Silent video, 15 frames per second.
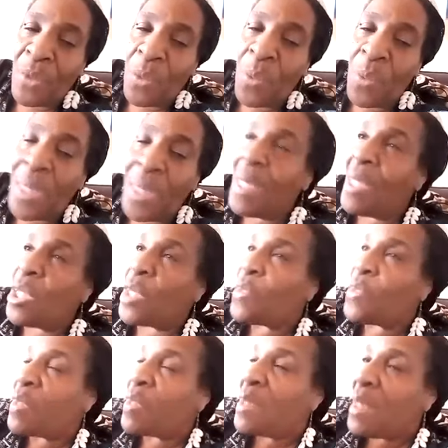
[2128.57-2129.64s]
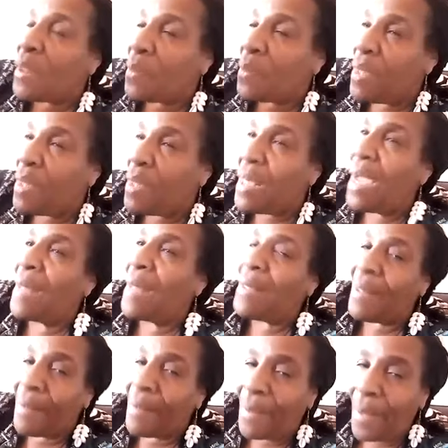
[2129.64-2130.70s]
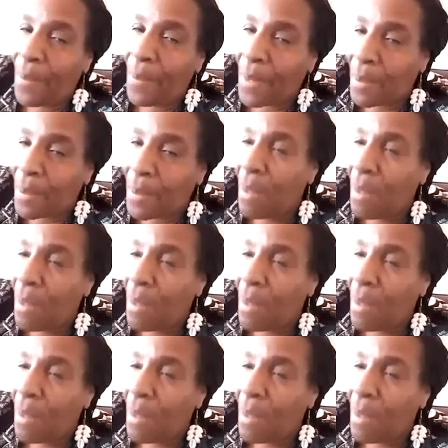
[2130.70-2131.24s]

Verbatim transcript: We just decree and declare it.